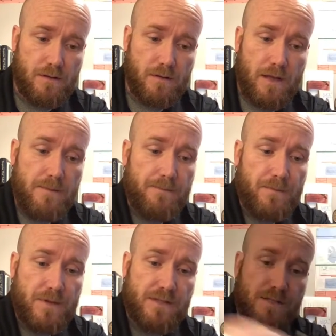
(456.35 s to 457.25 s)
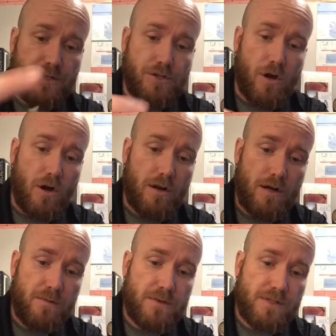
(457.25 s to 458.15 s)
Okay. This is a dog
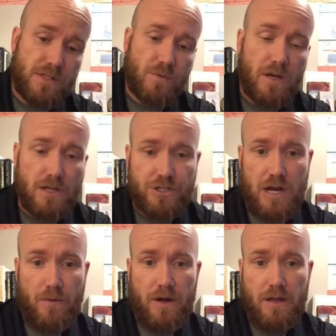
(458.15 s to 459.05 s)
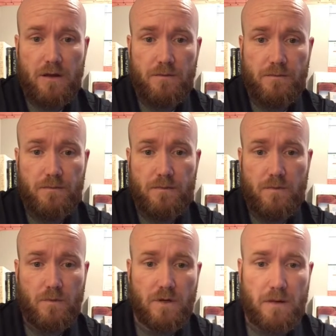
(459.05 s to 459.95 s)
ear. This is what a shower head
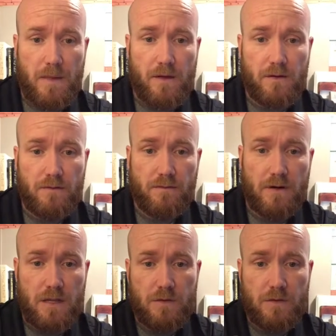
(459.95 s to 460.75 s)
would come out of, right?